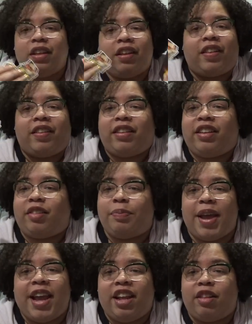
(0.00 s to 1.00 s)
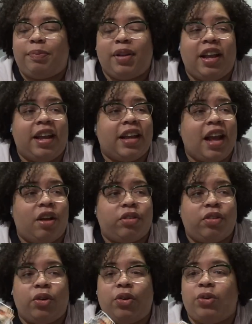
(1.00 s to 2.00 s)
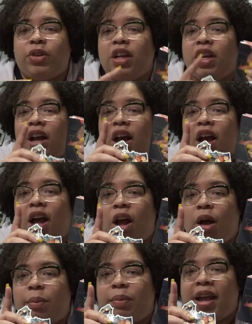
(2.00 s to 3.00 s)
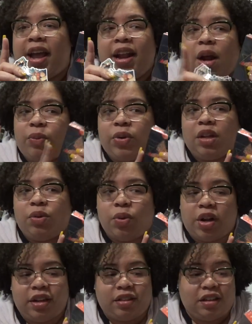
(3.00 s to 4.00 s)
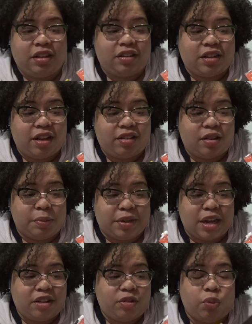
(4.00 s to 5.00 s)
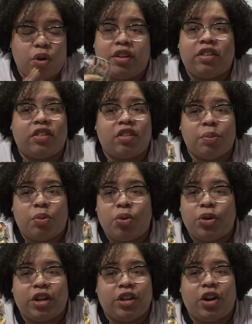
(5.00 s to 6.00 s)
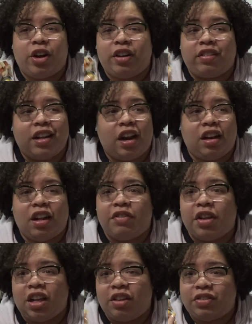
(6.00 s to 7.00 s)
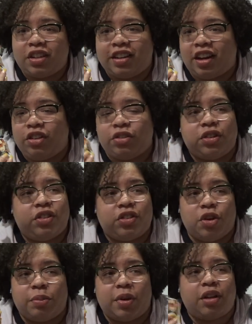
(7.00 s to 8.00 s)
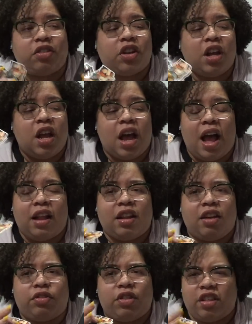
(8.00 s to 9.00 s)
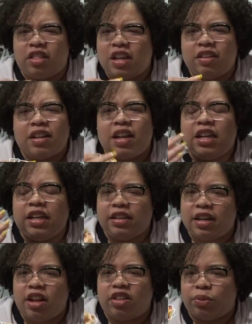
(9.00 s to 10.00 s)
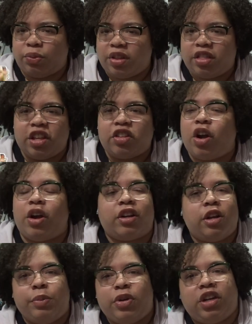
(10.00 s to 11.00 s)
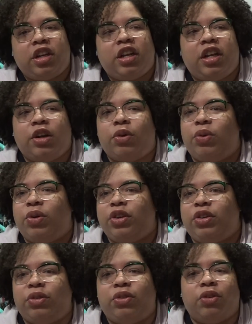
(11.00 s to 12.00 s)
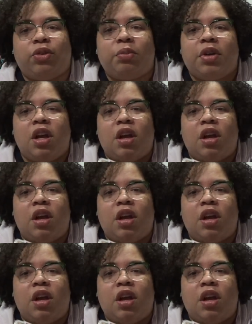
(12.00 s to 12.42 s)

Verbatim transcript: This is a spades playing household, um, and I really wanted these custom decks, one, to support an artist that I love. I love Ten Hundred so much. I love the things that he does with this art community here on YouTube.